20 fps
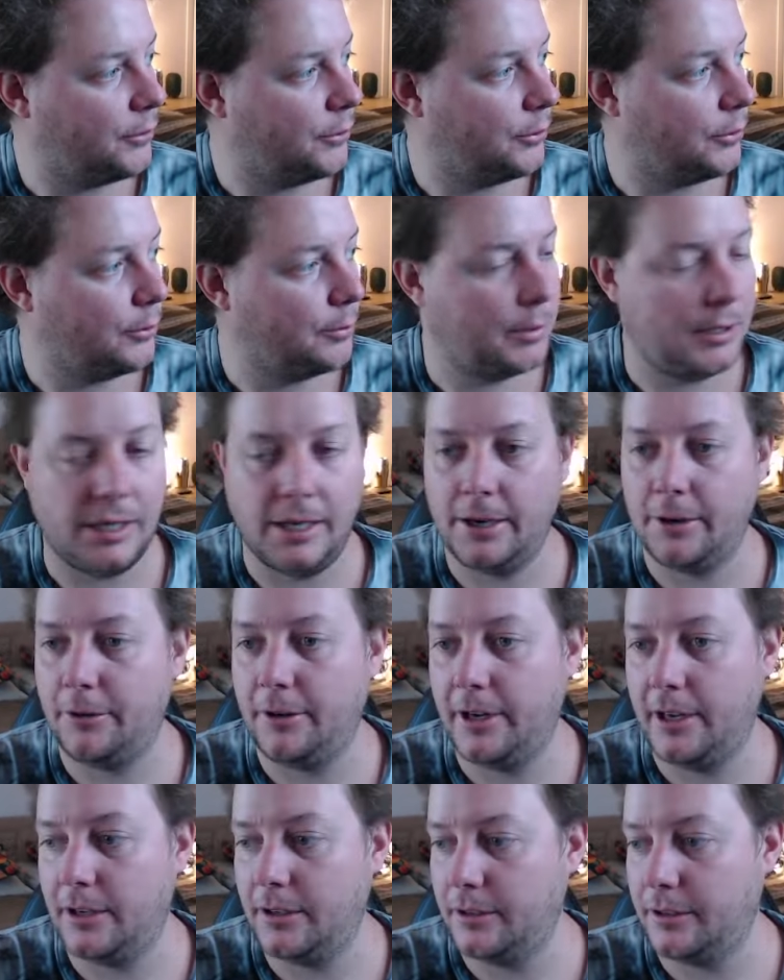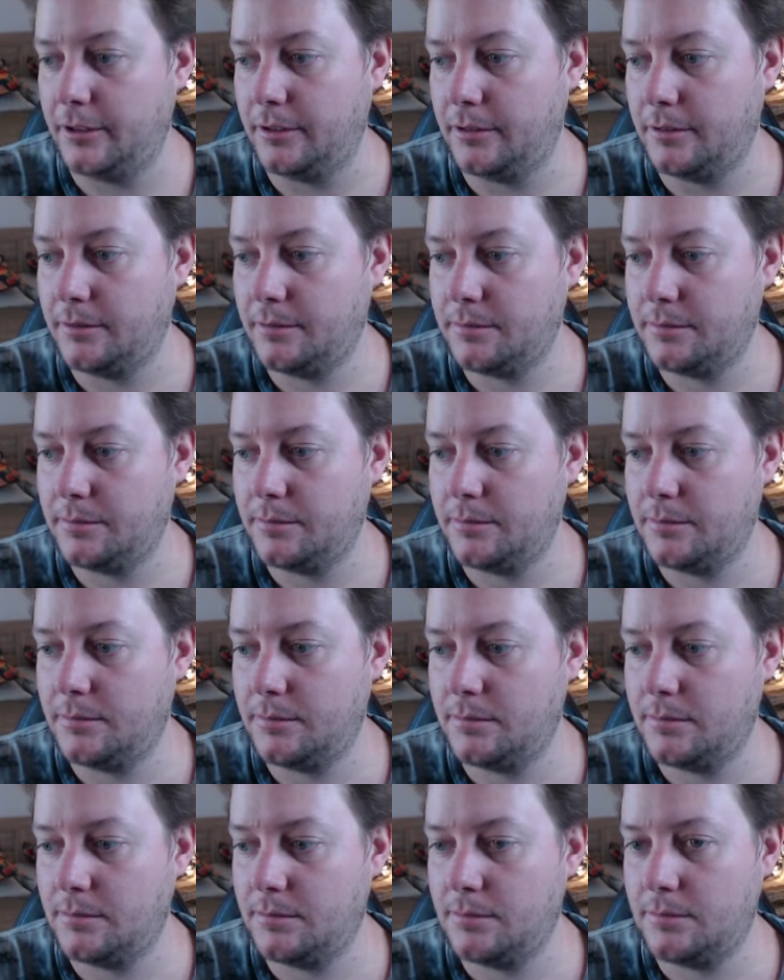play around and
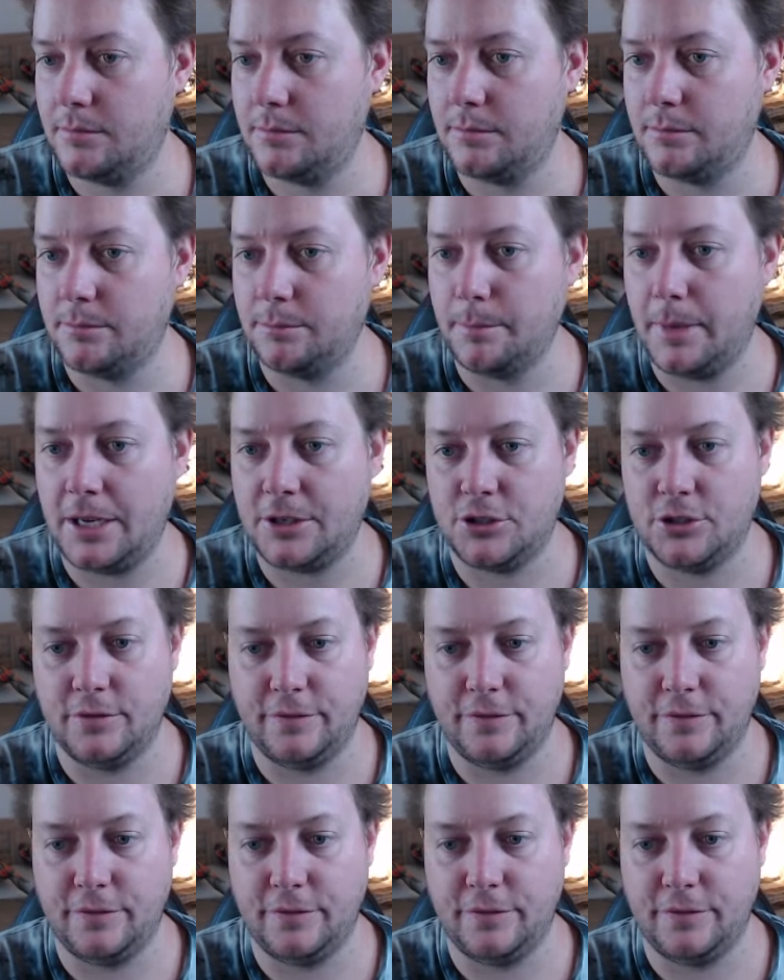match the